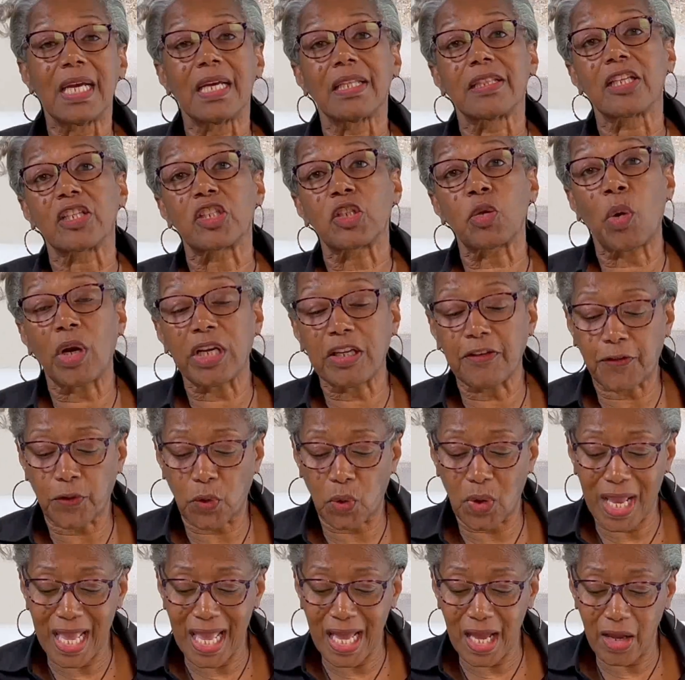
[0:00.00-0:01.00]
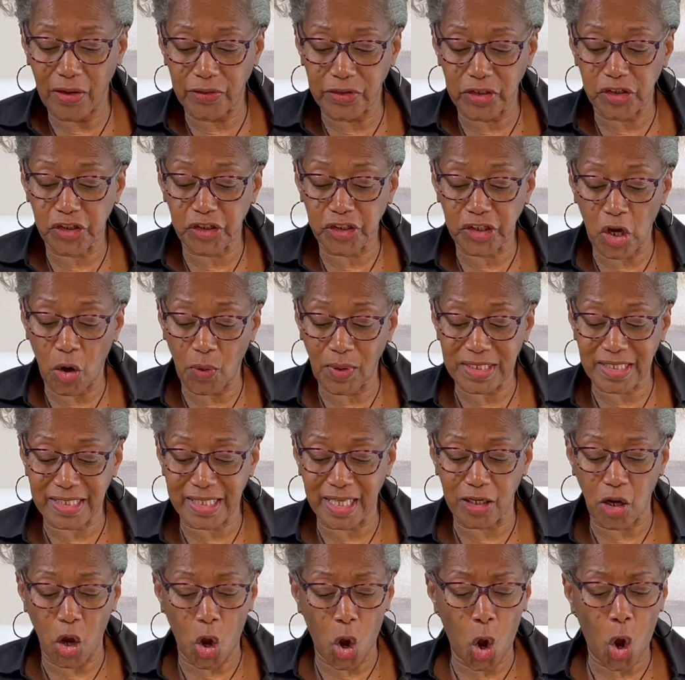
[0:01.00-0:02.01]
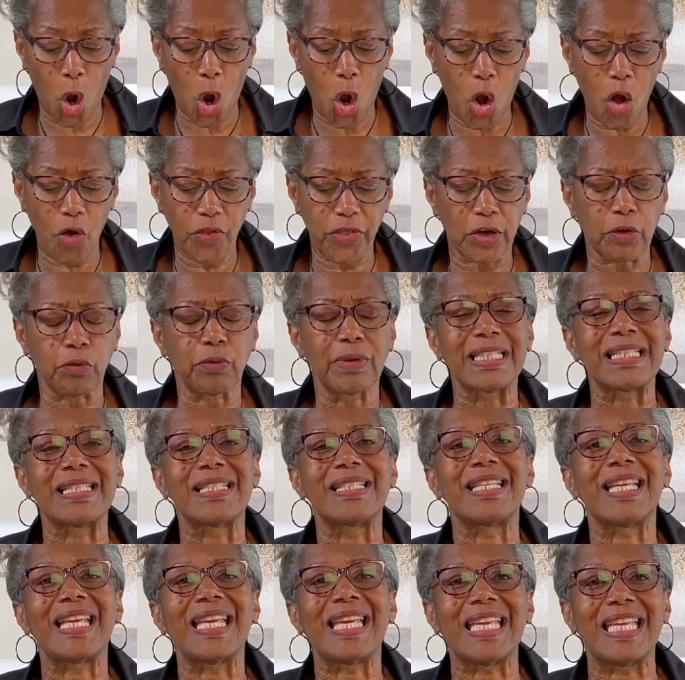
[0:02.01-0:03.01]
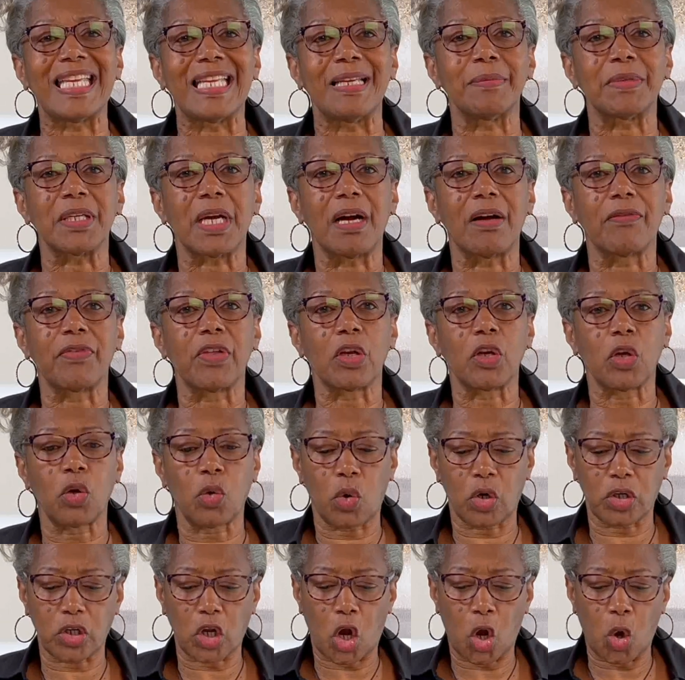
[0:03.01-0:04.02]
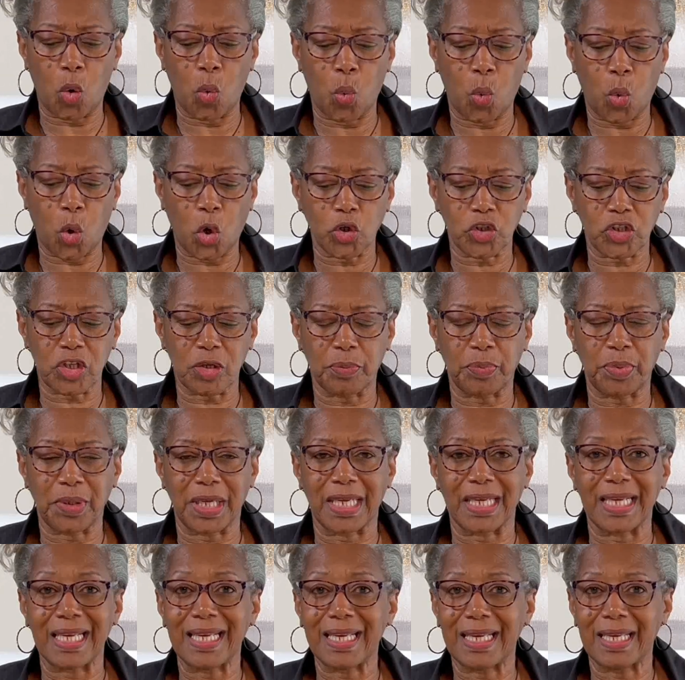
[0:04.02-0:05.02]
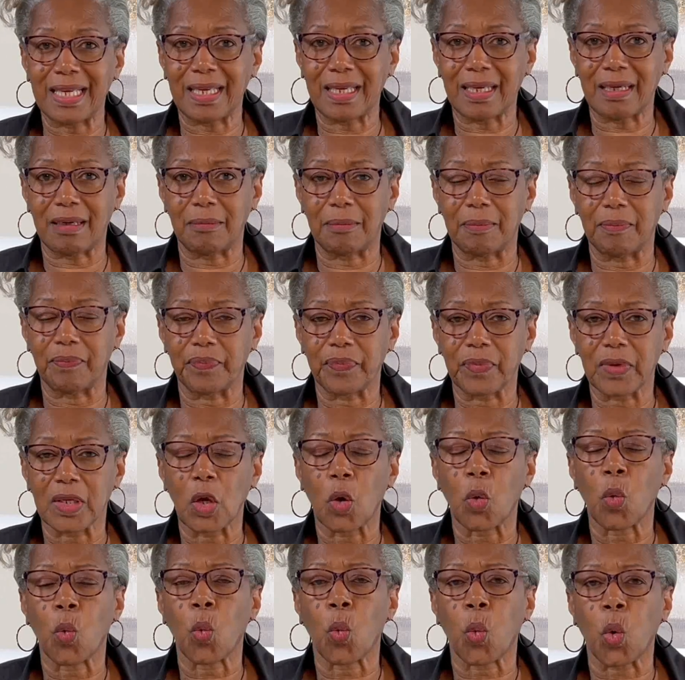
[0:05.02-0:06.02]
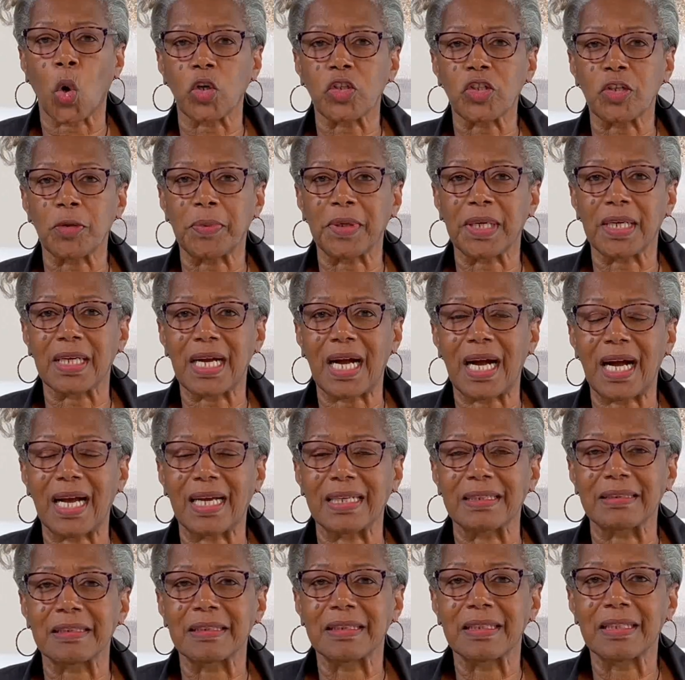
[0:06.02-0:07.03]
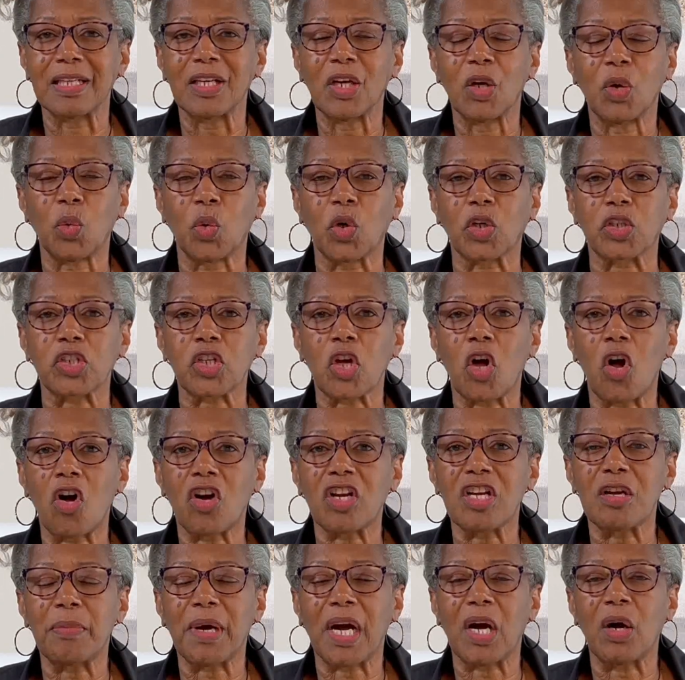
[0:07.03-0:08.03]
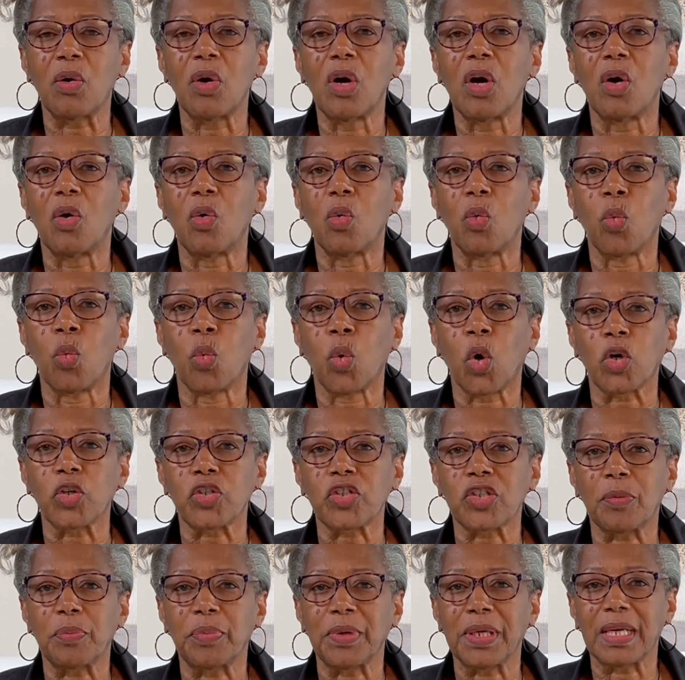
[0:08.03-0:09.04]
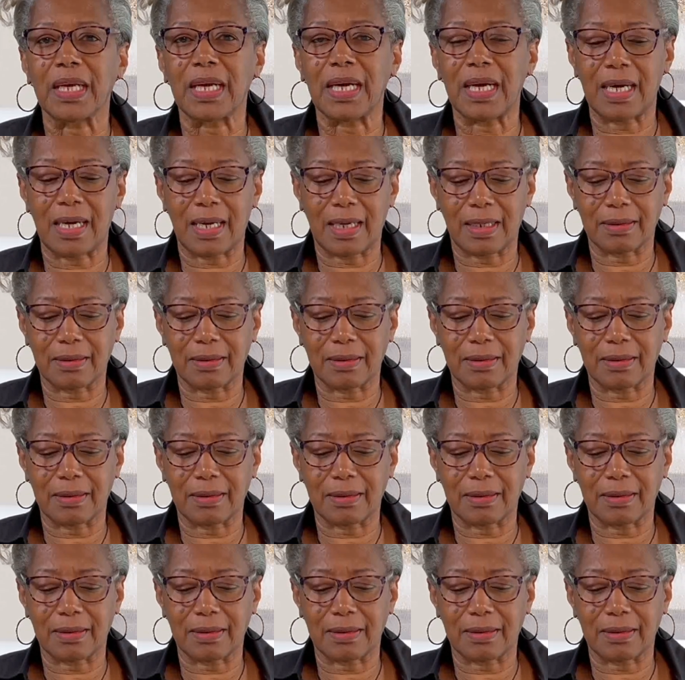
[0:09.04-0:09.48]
The 24 elders show us that all the redeemed of the Lord are worshiping Him worshiping God. We're talking about worshiping God.